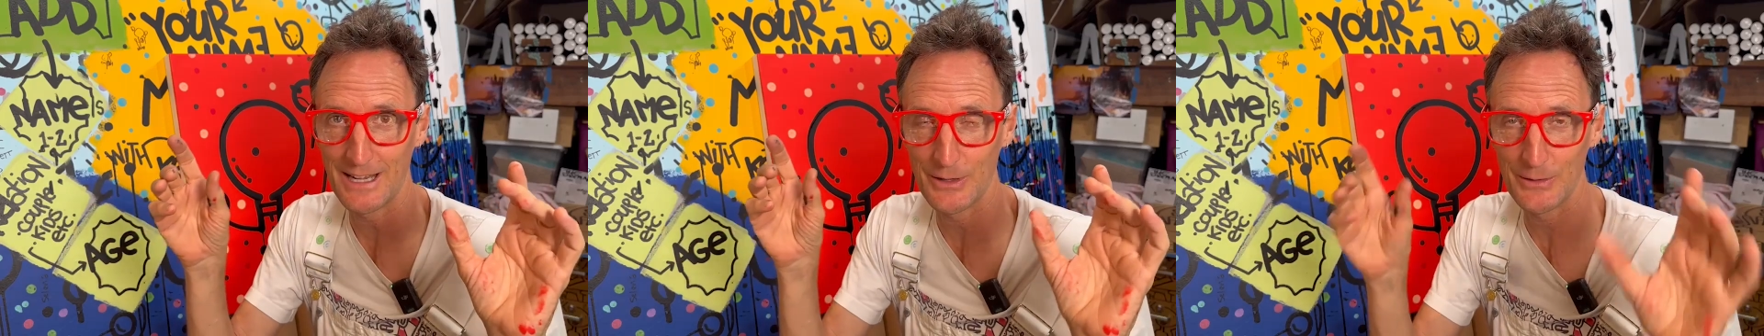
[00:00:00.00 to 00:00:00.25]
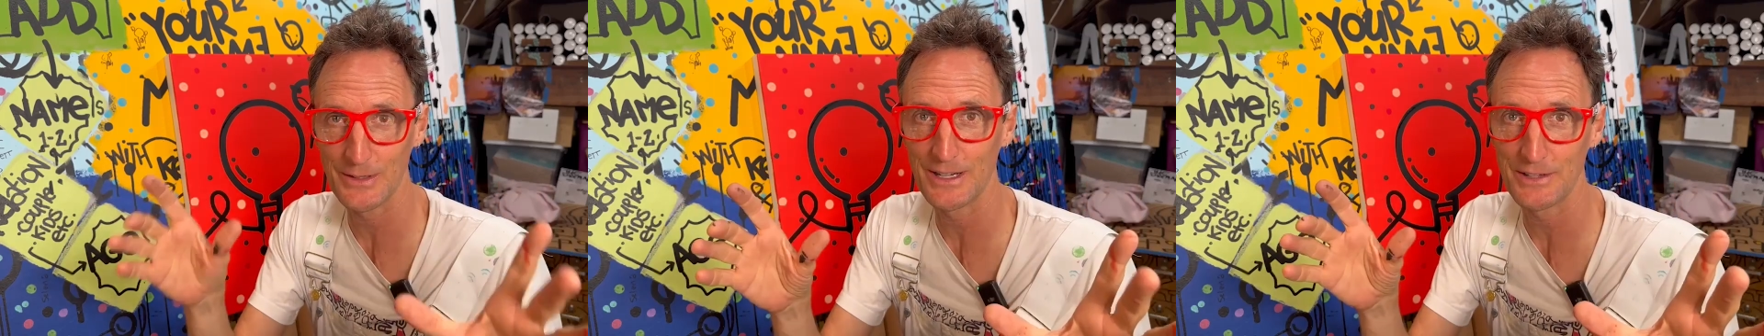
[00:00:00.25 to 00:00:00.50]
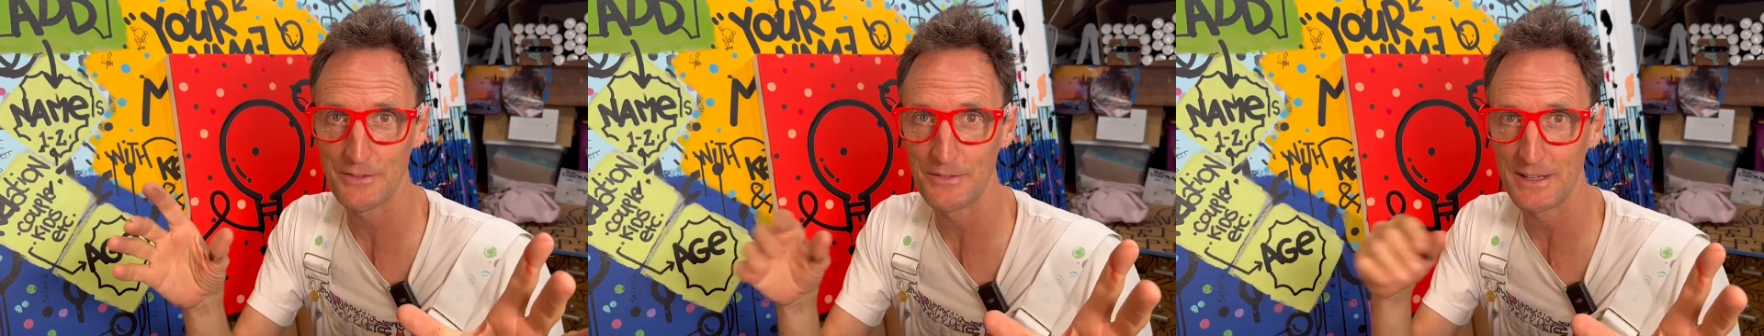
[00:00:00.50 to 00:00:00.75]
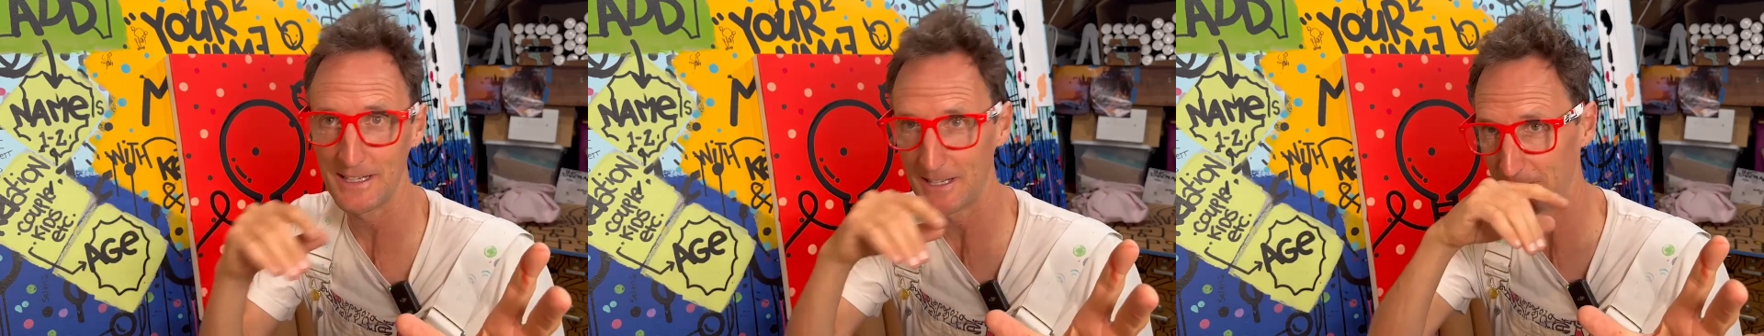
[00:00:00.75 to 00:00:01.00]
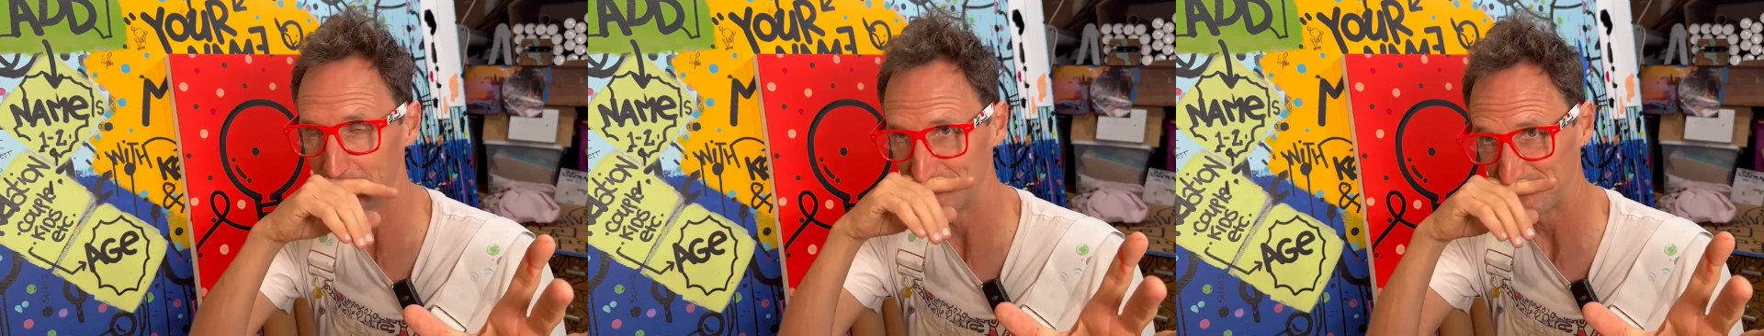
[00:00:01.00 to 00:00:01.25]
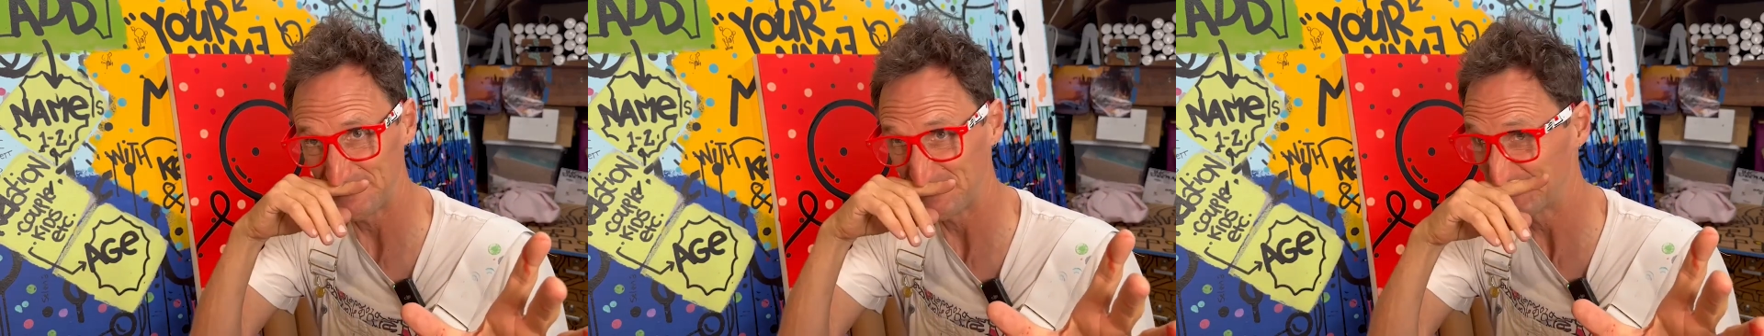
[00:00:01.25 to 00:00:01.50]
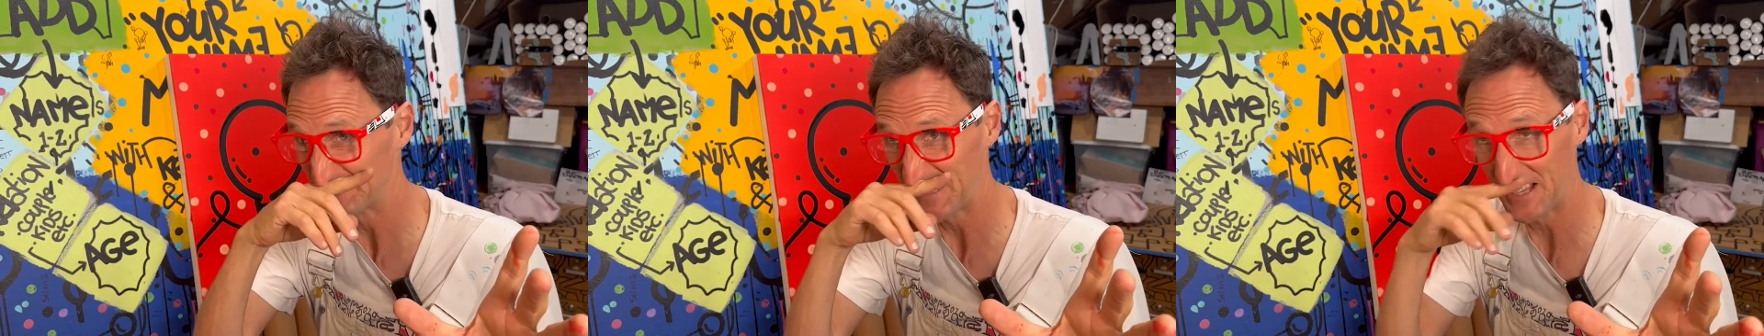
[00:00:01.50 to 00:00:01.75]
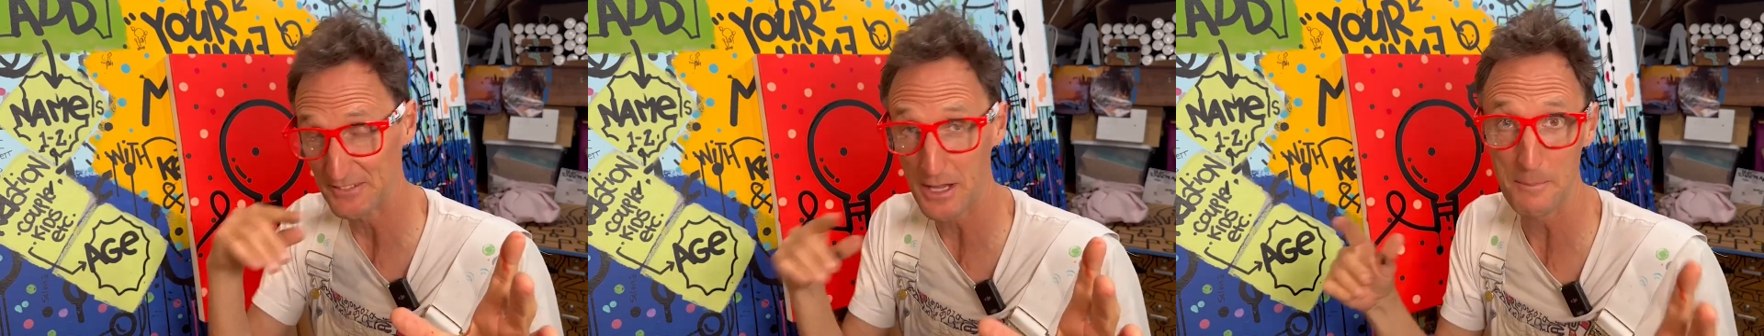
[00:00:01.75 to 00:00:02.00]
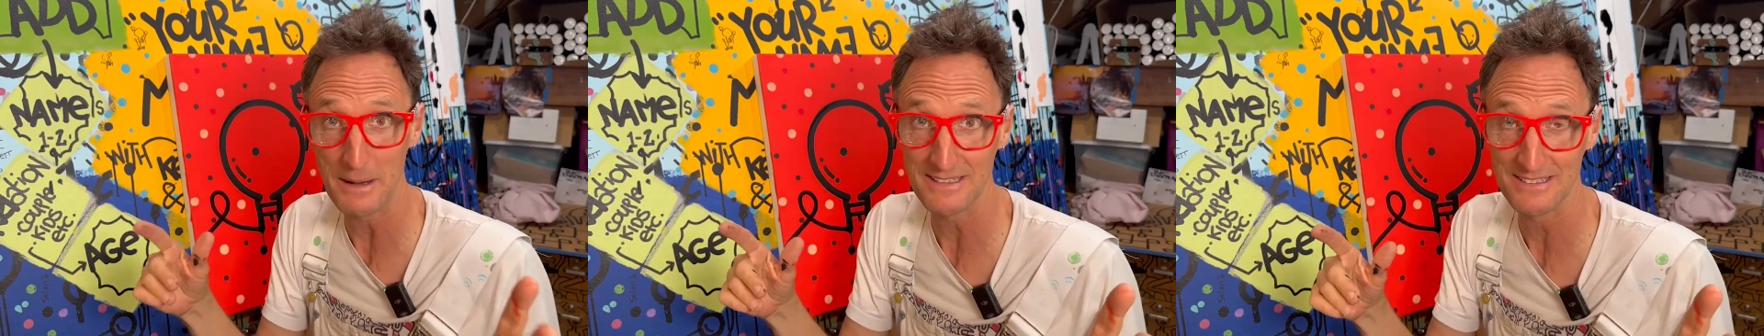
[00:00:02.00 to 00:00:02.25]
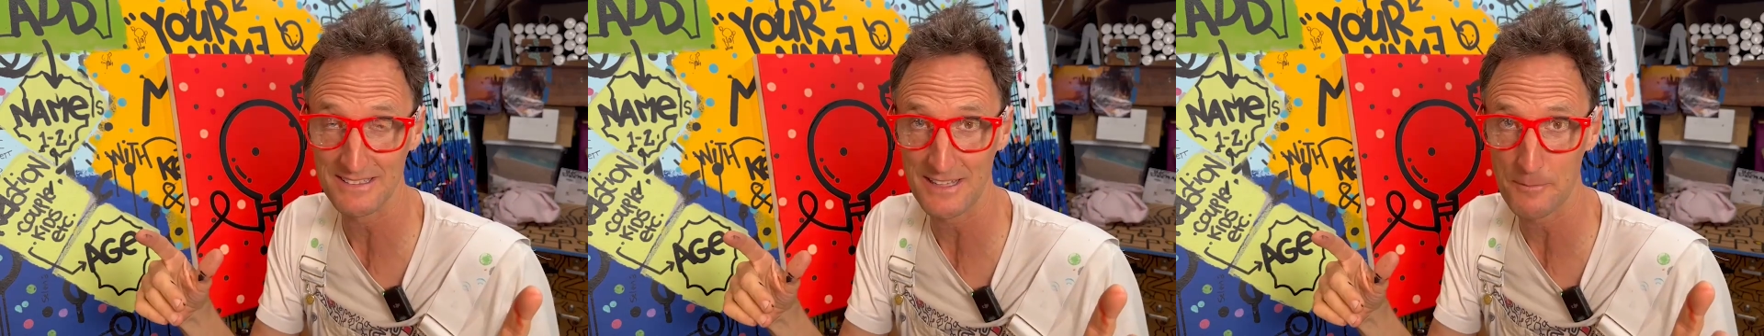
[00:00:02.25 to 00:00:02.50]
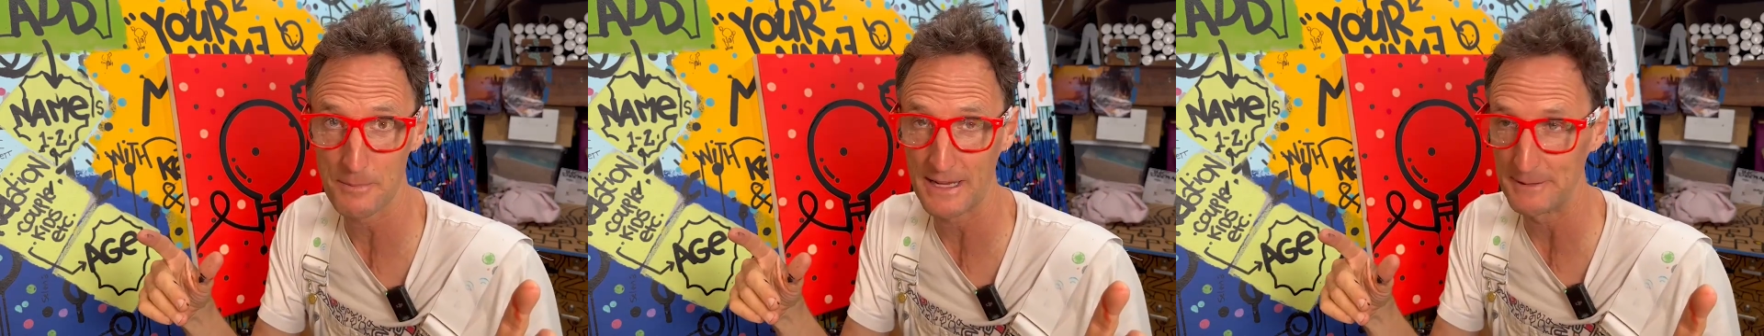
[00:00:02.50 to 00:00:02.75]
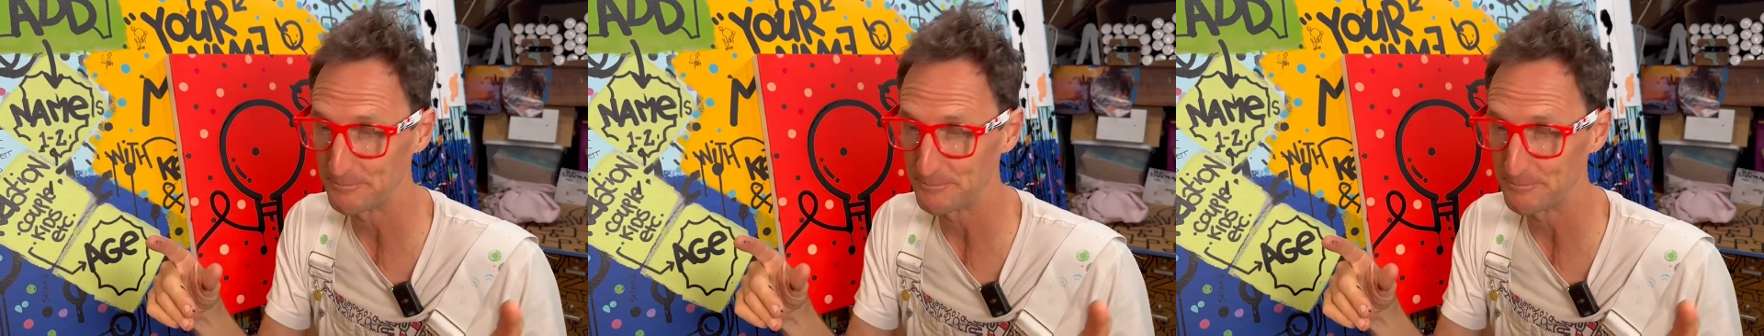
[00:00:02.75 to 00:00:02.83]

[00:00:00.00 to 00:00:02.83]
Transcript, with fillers: early in the video. I have to cut back to the soundbite.